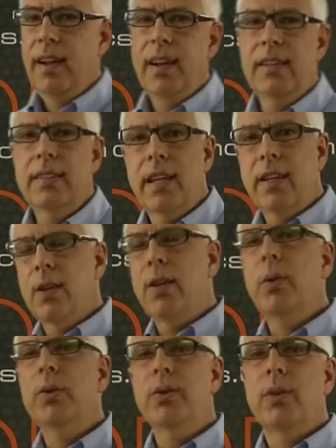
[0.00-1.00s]
Let's take a
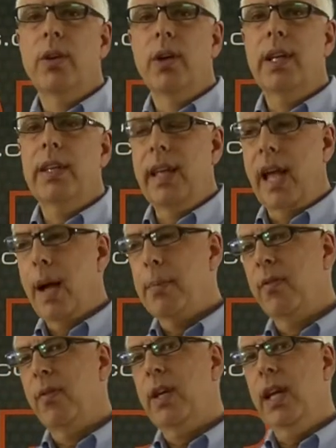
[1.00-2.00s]
closer look at the
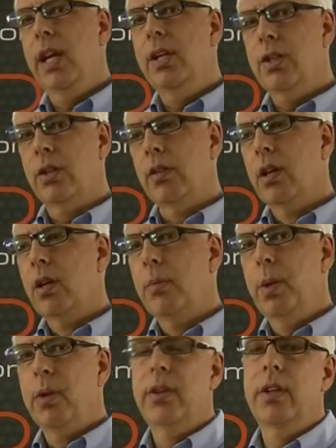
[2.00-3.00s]
amplification
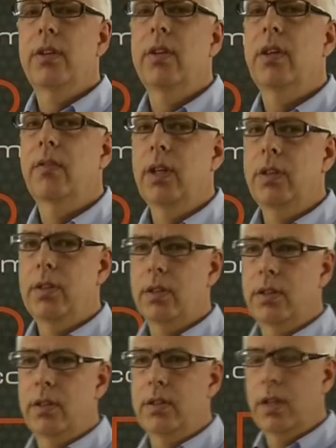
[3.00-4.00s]
built into the
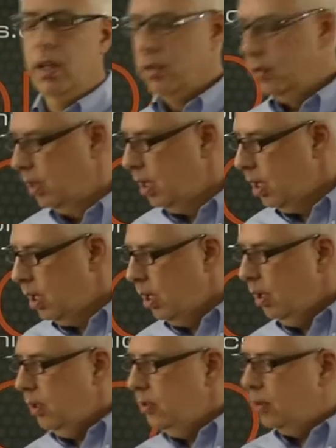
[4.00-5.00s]
V66.
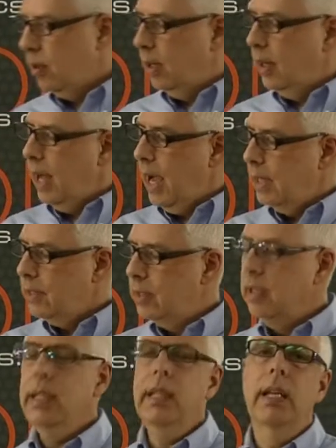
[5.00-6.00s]
These are
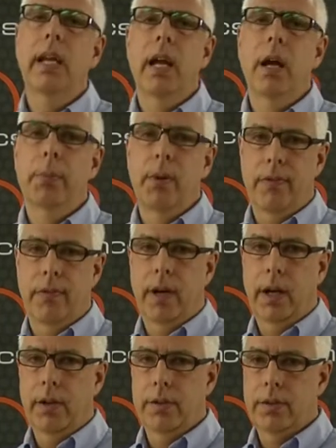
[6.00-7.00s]
class-leading
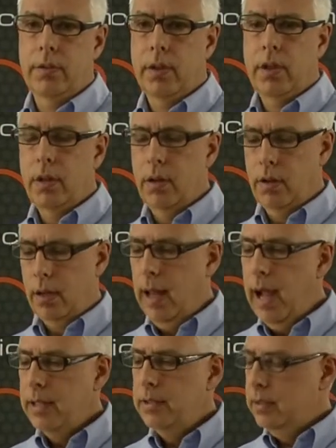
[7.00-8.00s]
amplifiers. They're
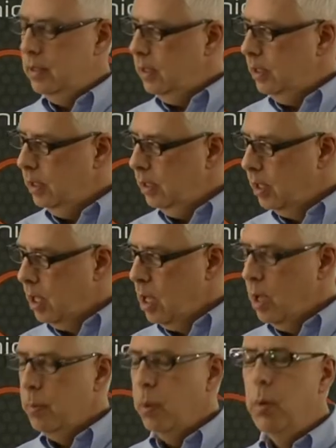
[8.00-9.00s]
Class D,
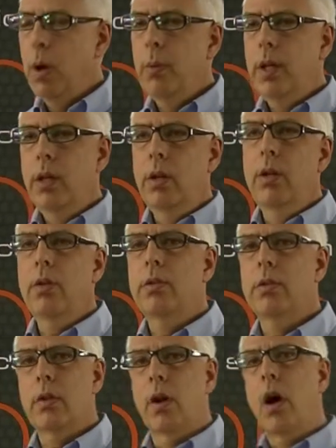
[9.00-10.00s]
but what we
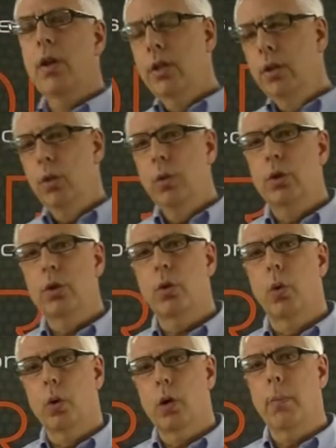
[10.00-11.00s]
use is a huge
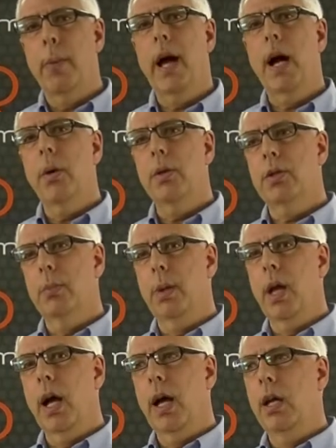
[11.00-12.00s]
toroidal power
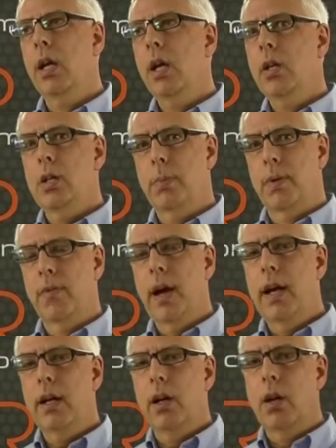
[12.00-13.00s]
supply to
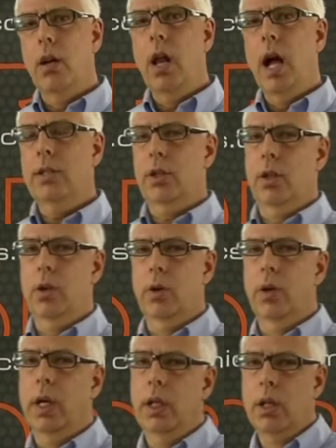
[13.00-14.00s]
provide lots of
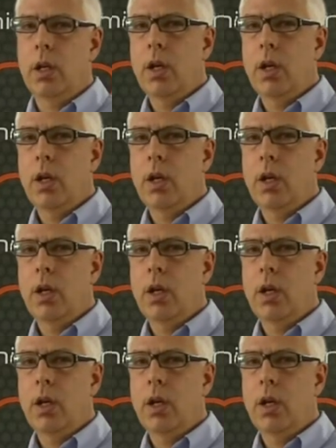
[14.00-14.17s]
current